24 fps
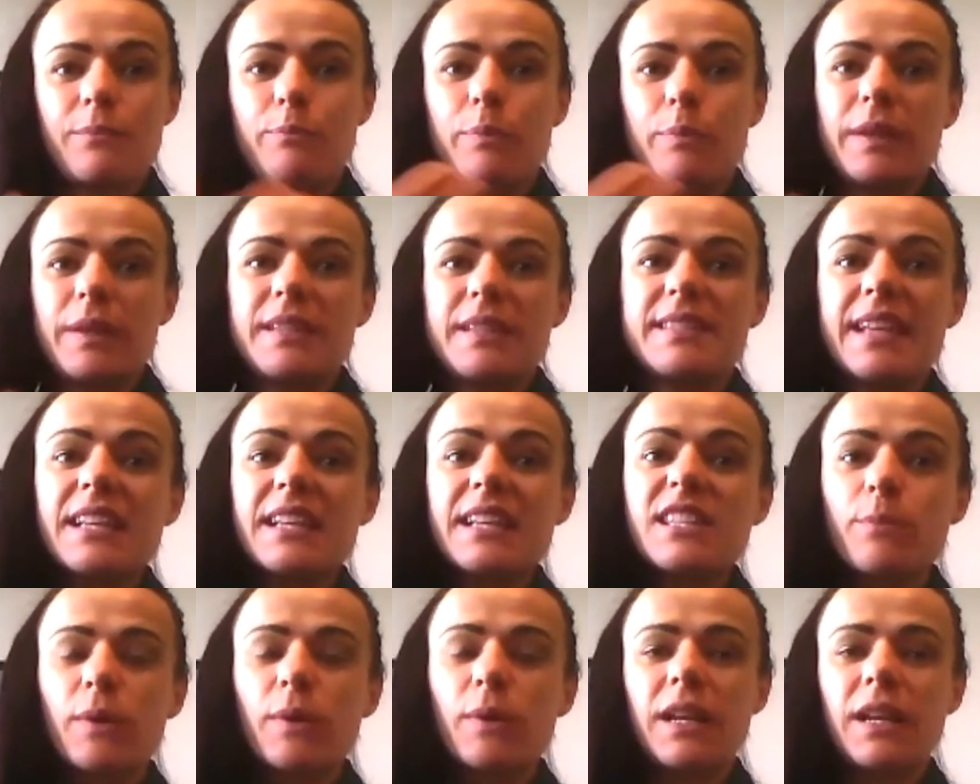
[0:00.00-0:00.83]
be
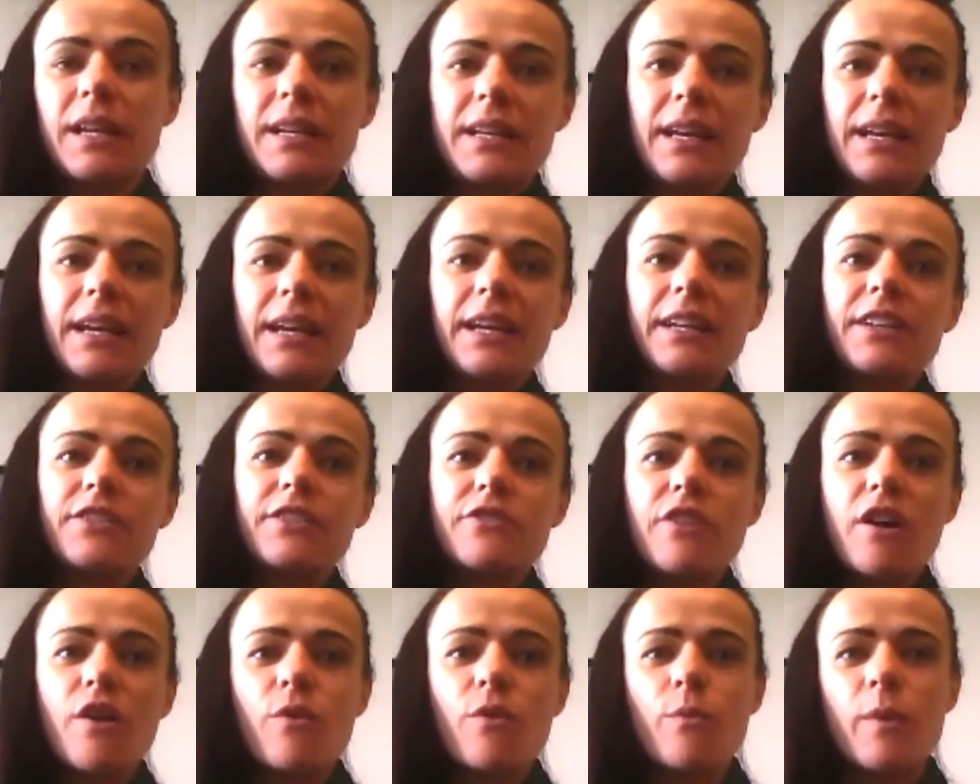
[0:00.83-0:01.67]
sensible in
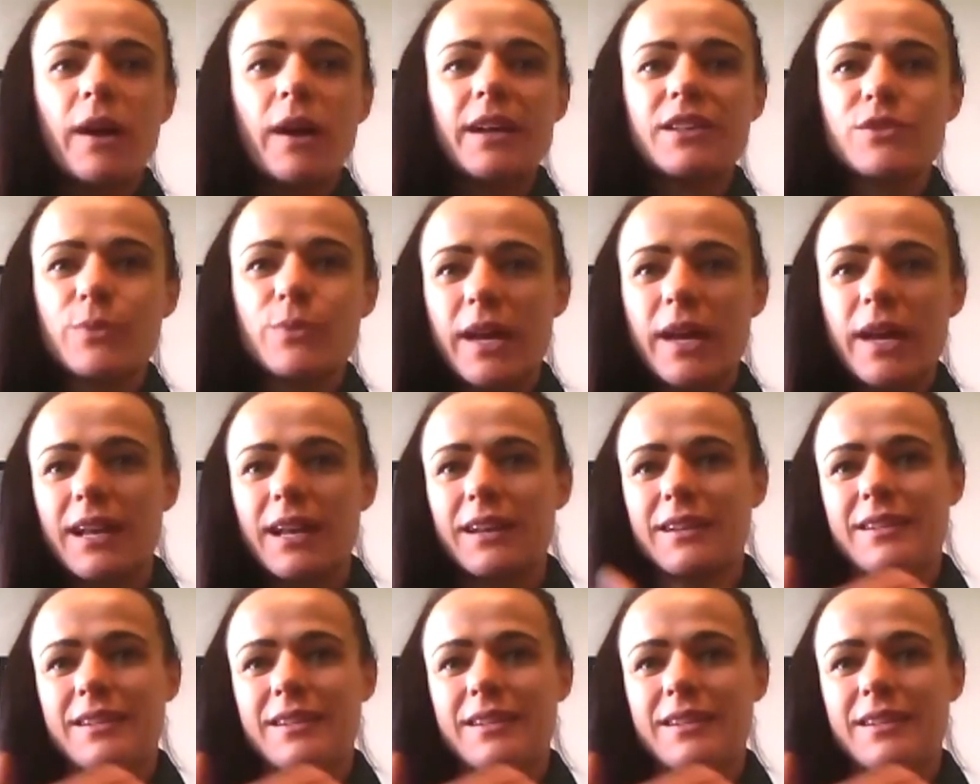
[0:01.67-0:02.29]
your own way as well.